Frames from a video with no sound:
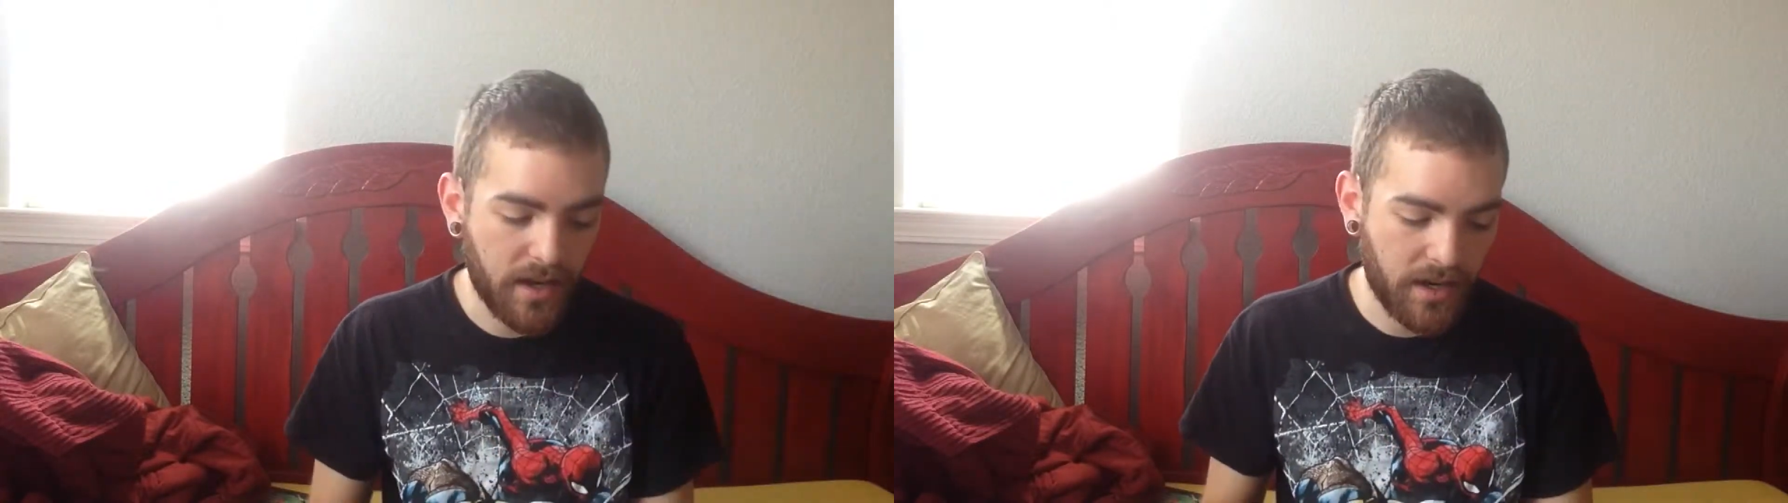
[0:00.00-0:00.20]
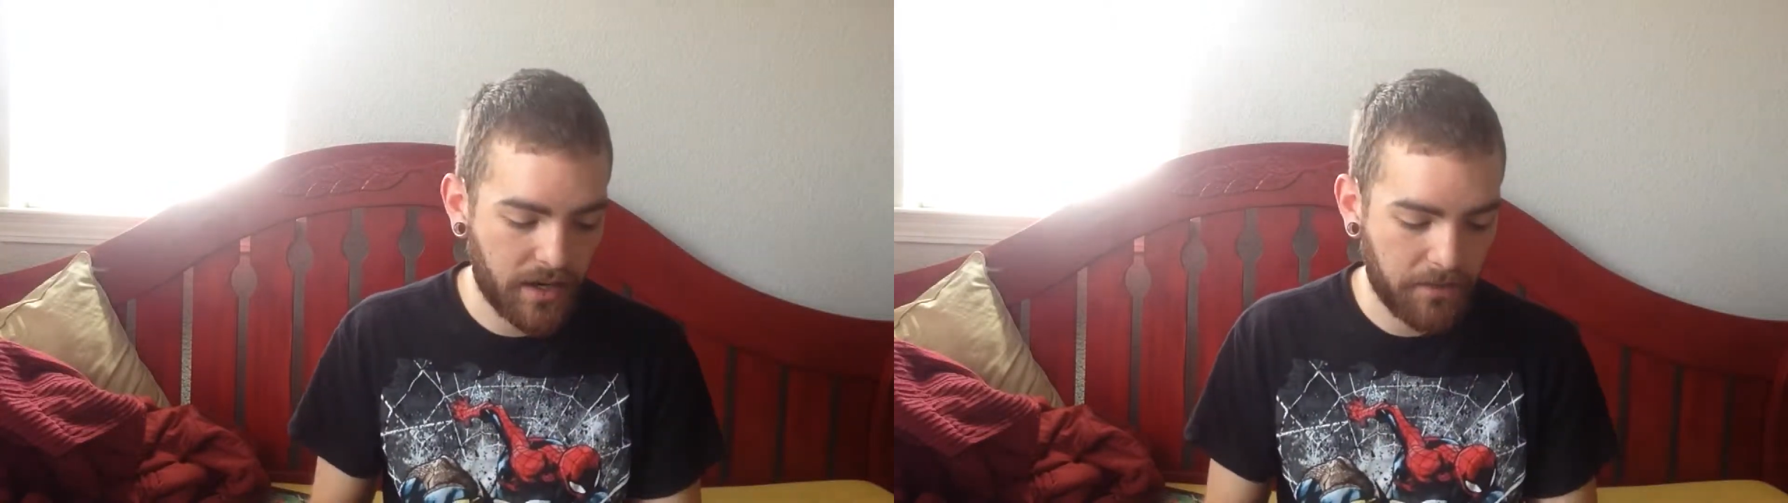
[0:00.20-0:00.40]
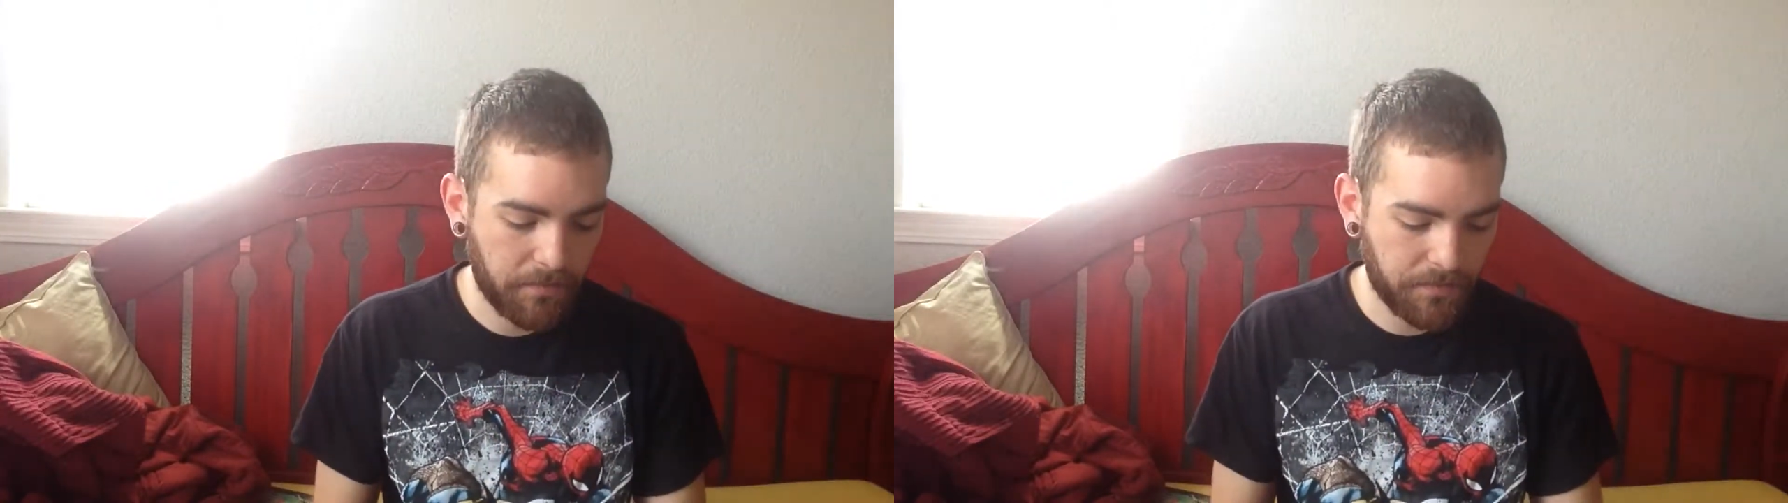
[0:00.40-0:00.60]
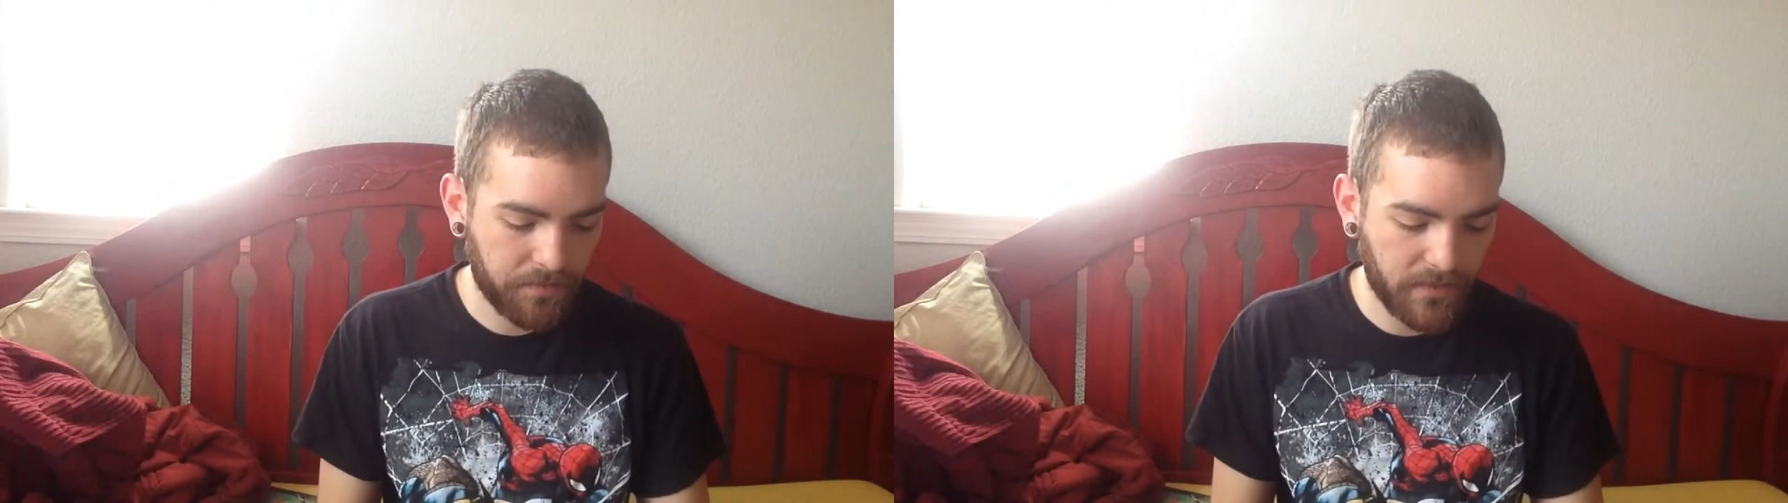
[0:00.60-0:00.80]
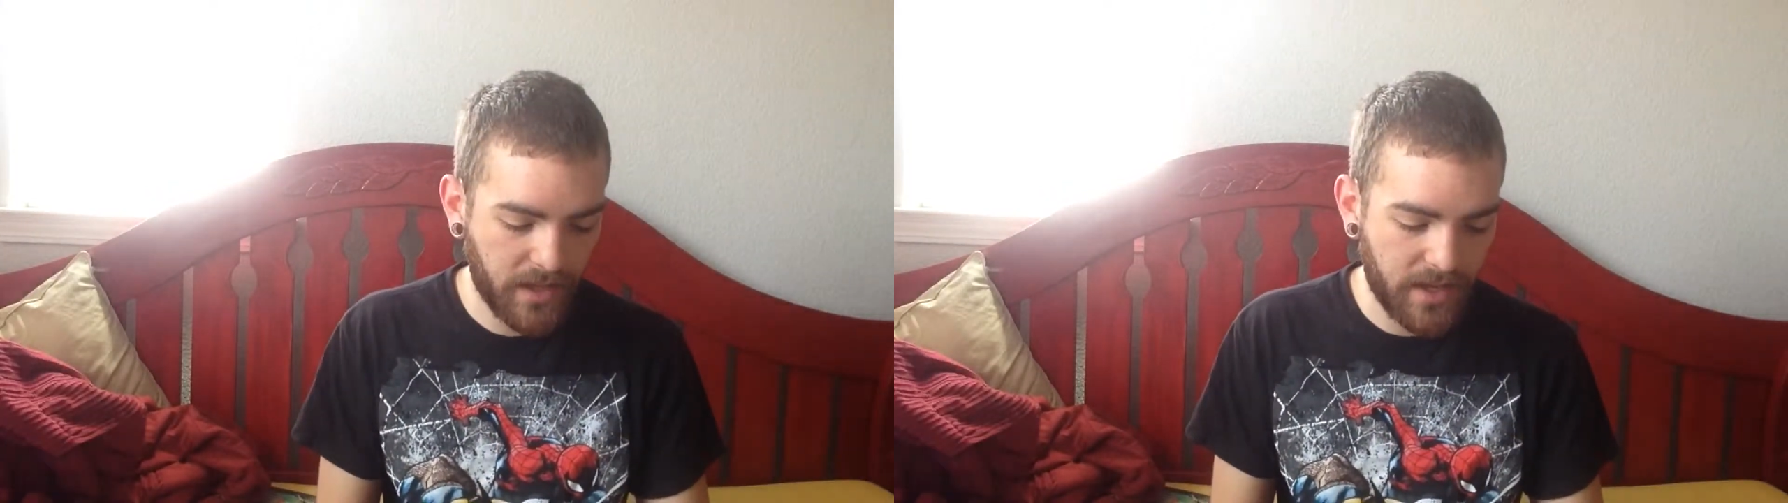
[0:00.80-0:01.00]

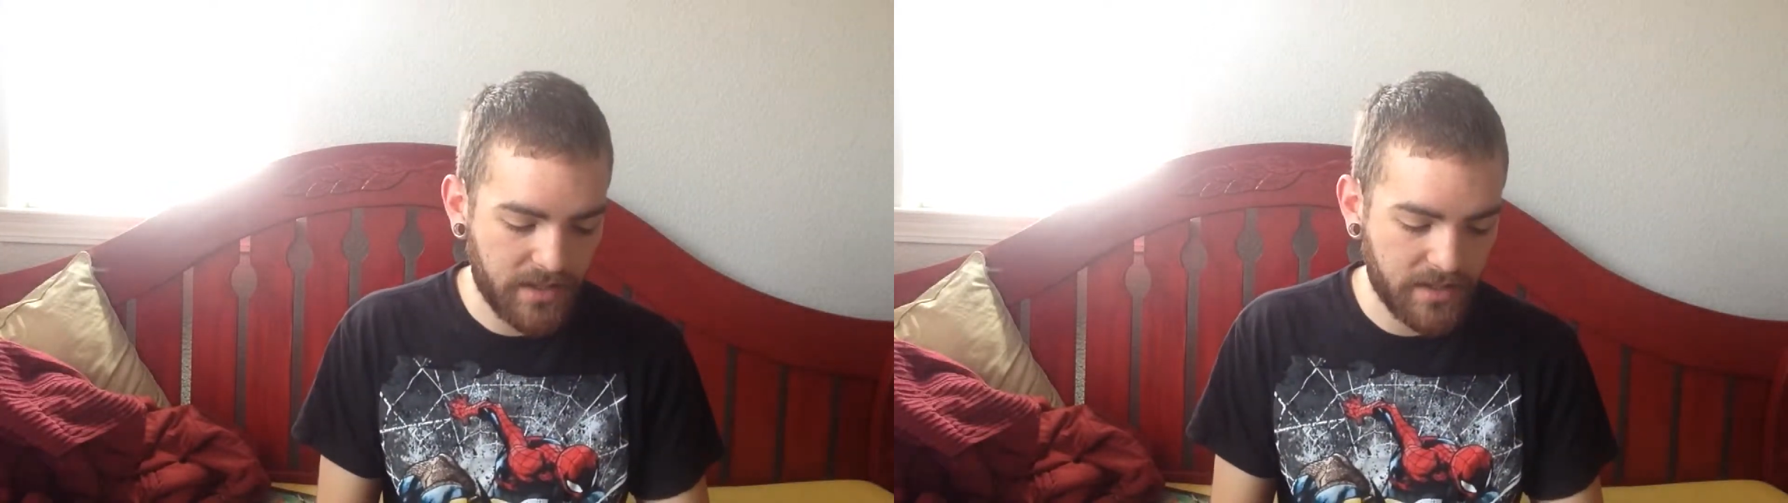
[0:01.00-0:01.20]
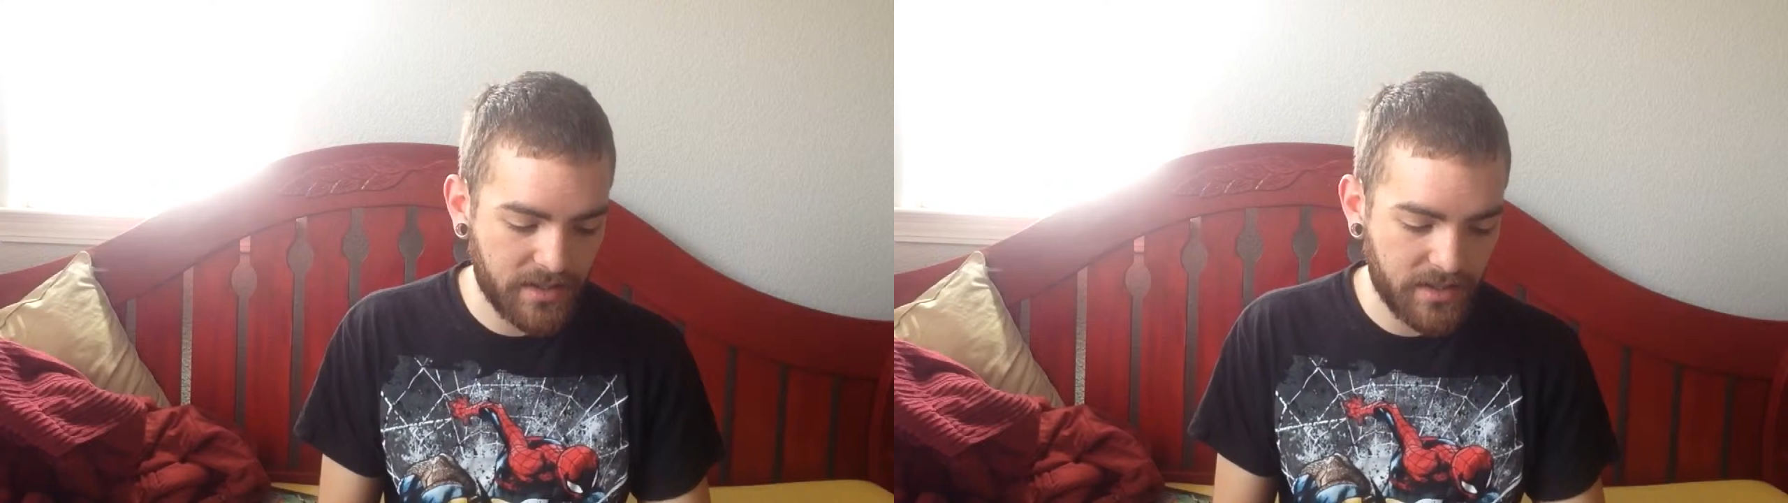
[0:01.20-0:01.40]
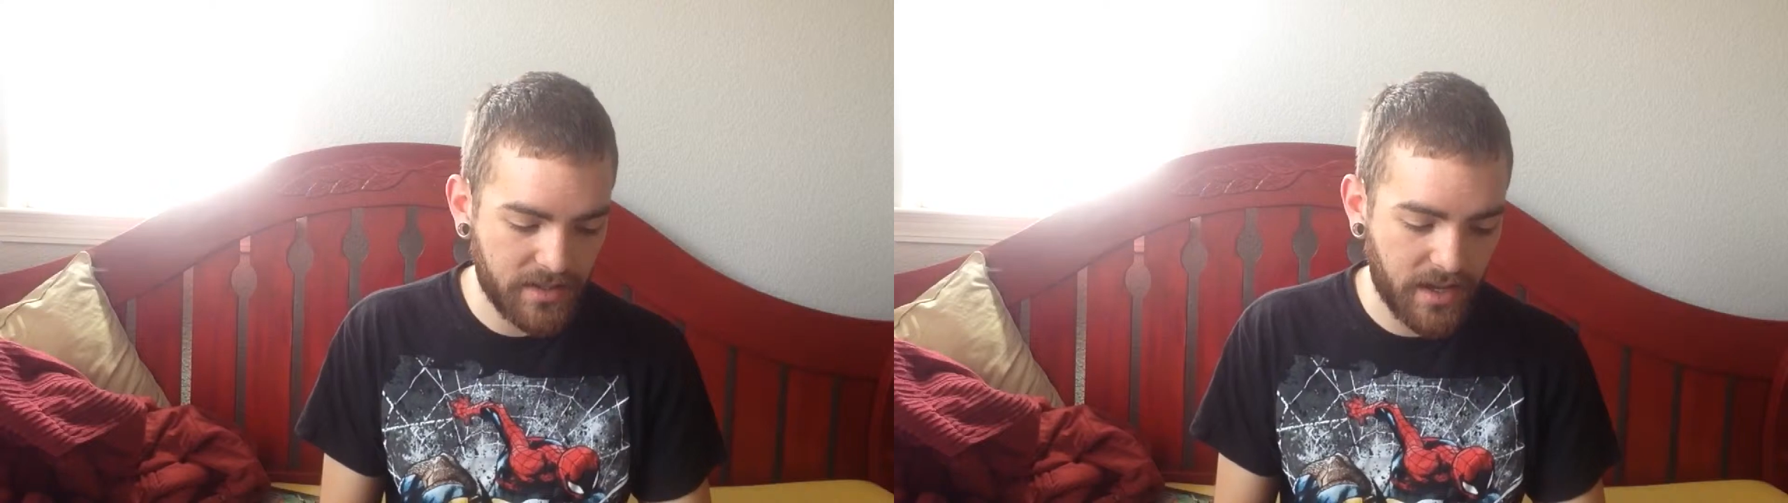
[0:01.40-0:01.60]
As